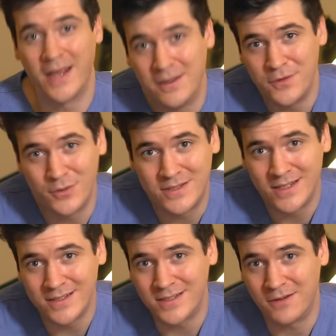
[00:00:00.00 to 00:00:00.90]
And if you
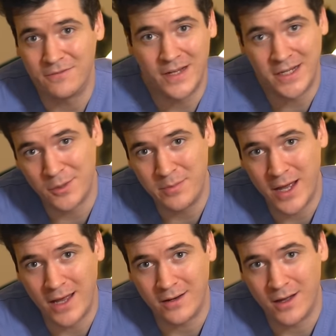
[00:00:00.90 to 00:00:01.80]
insist on feeding your
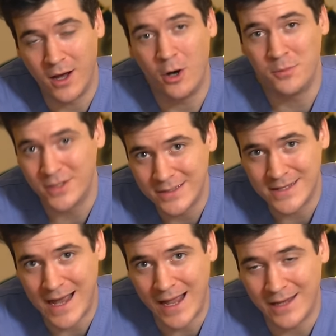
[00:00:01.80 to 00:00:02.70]
pet a home cooked
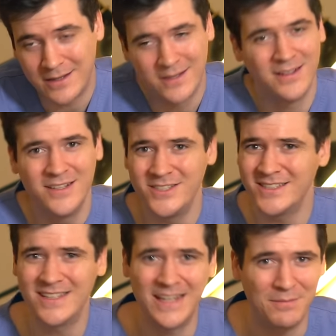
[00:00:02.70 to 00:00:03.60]
diet,
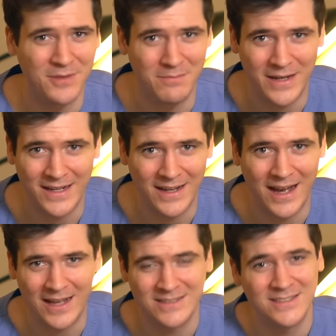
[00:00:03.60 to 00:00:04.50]
just heat up the meat,
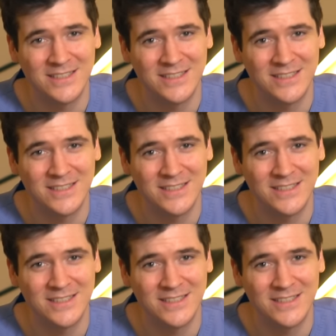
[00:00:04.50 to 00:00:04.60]
guys.